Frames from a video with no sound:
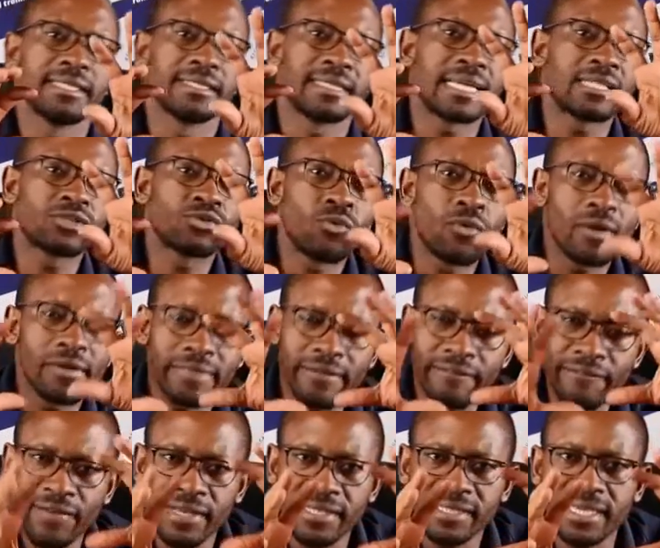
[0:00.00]
That's the
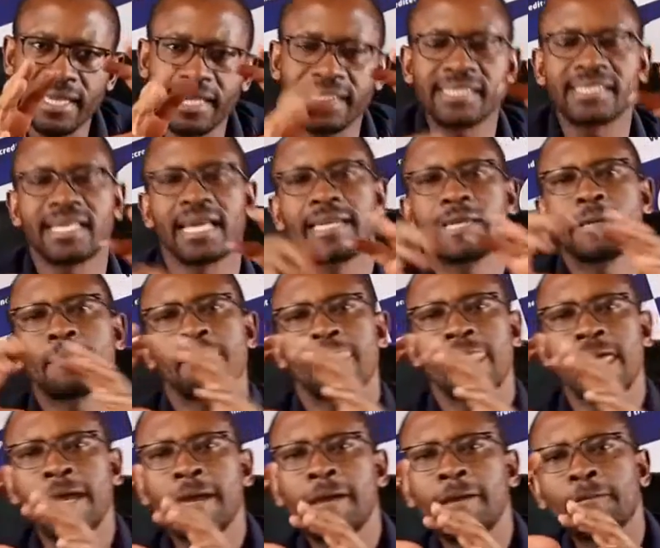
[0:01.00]
first case study.
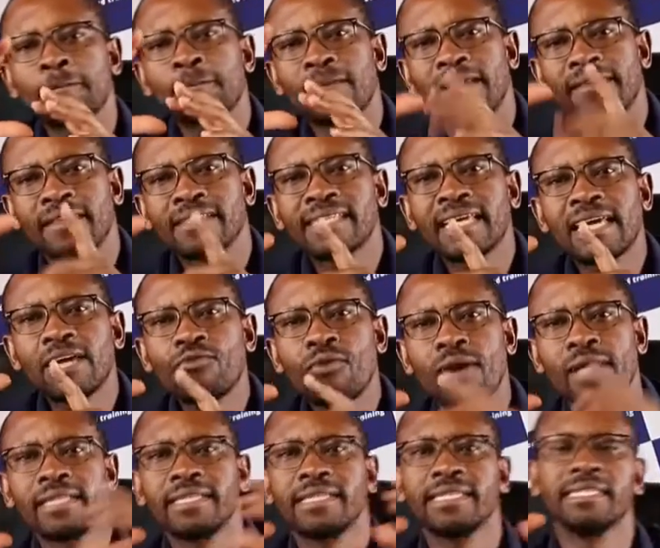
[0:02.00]
And the second
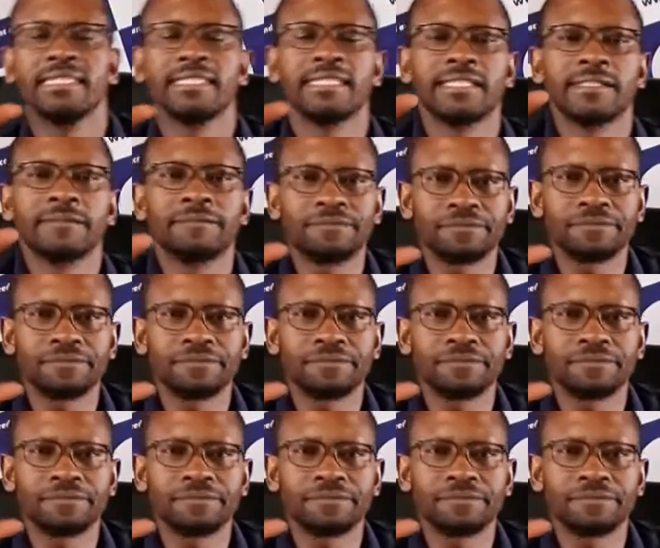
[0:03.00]
one is